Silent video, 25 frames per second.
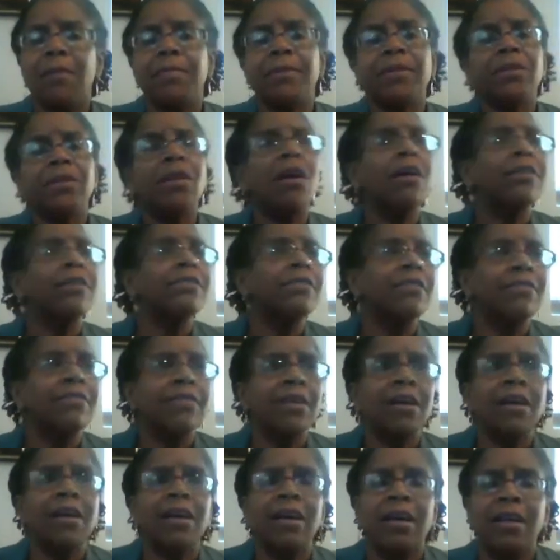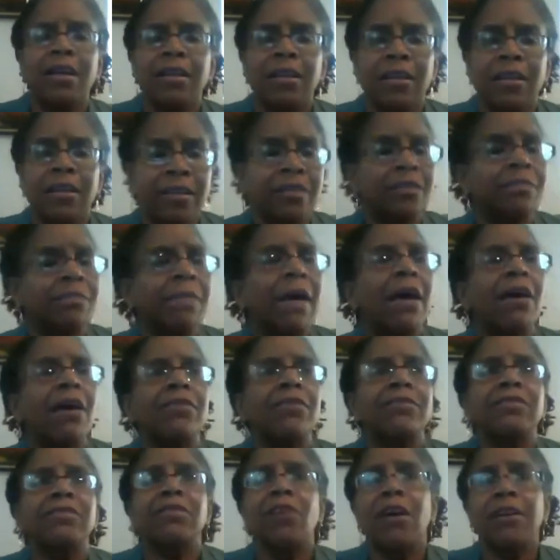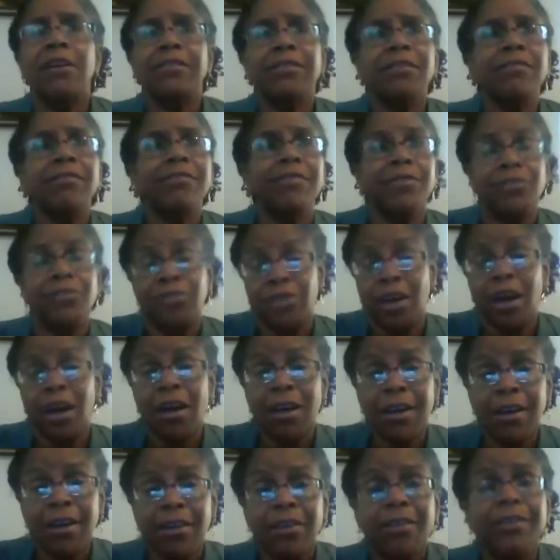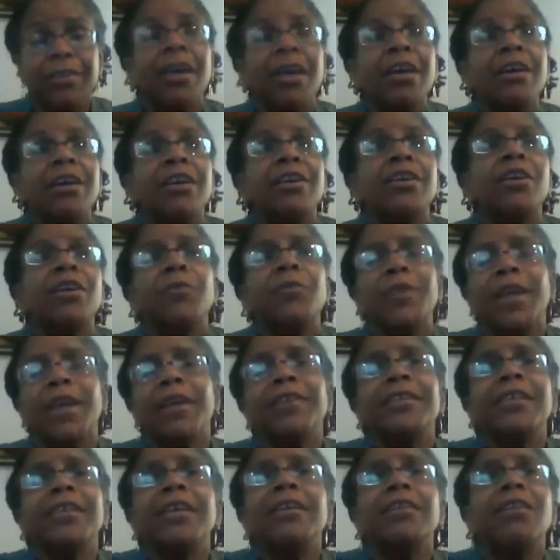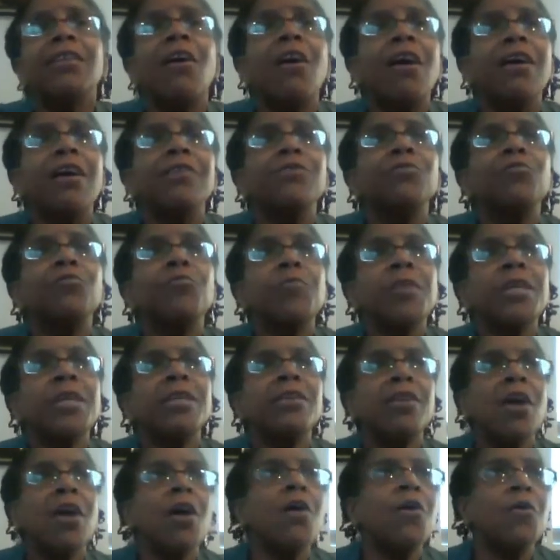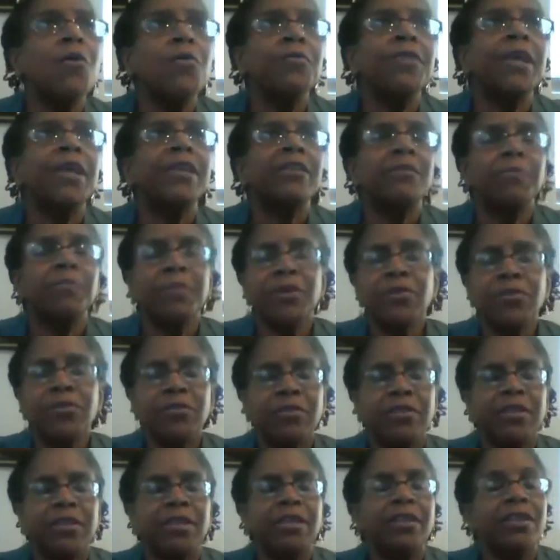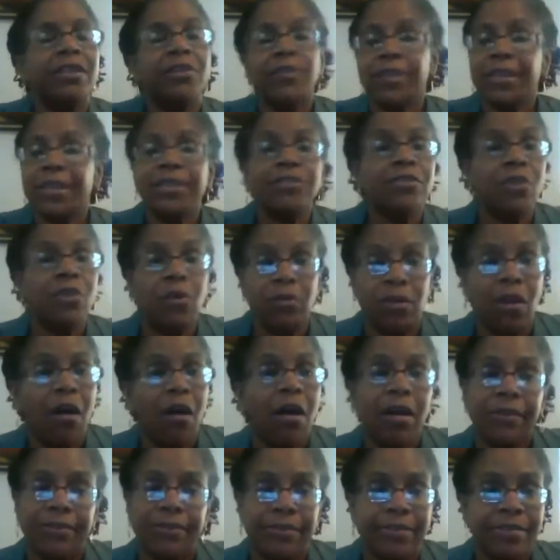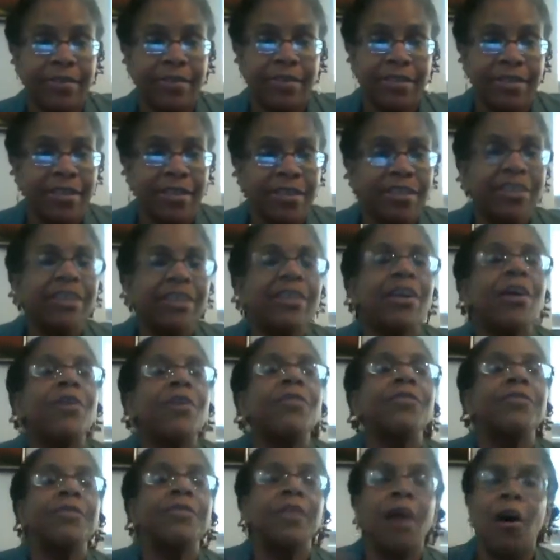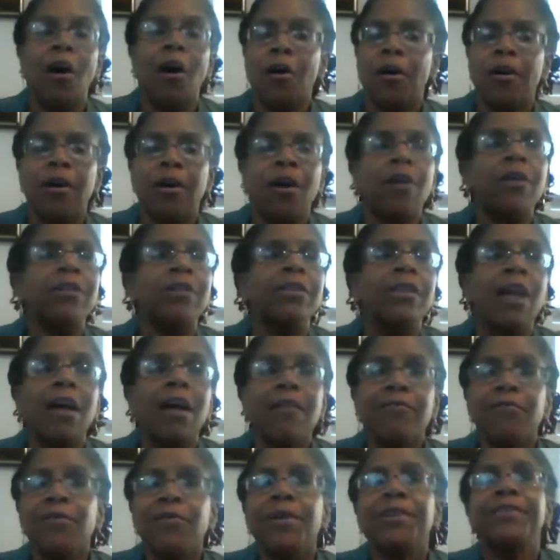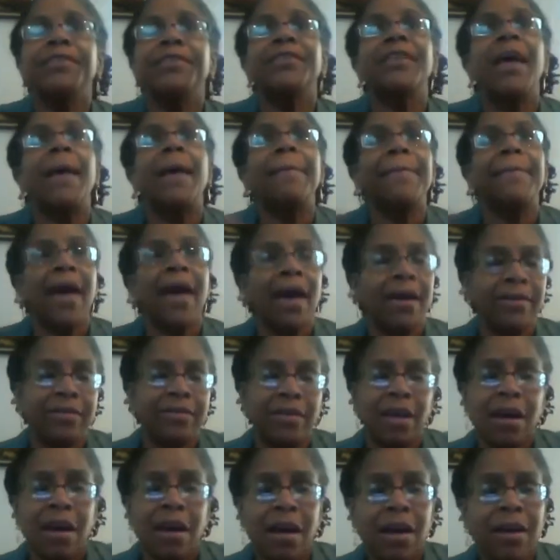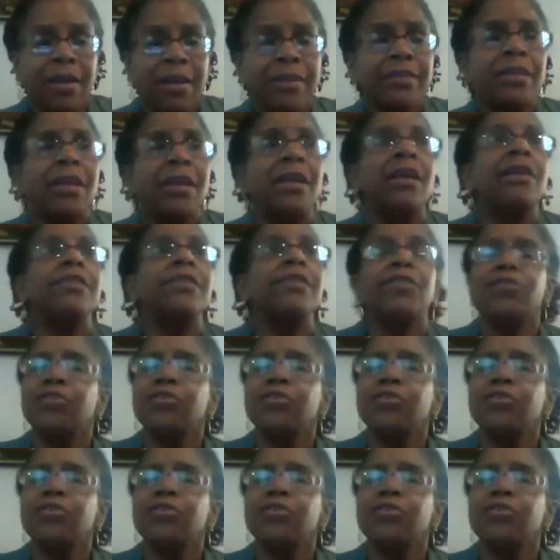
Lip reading: loss of a spouse, loss of a child. When I say loss, we know that spiritually there is no loss. Yeah. Our loved ones that pass on, they're